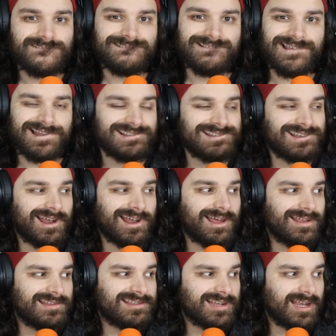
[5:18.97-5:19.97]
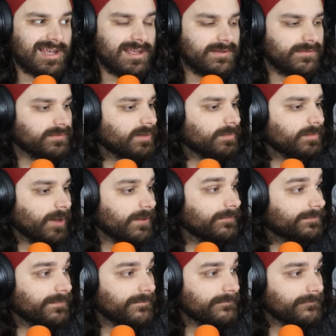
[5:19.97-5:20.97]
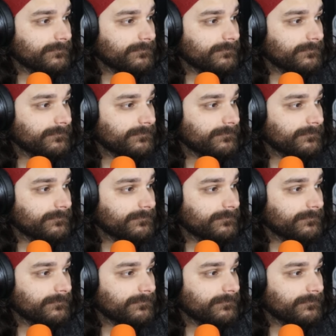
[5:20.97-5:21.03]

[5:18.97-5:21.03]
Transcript: yeah, it's not it's not hitting for me, bruv. It's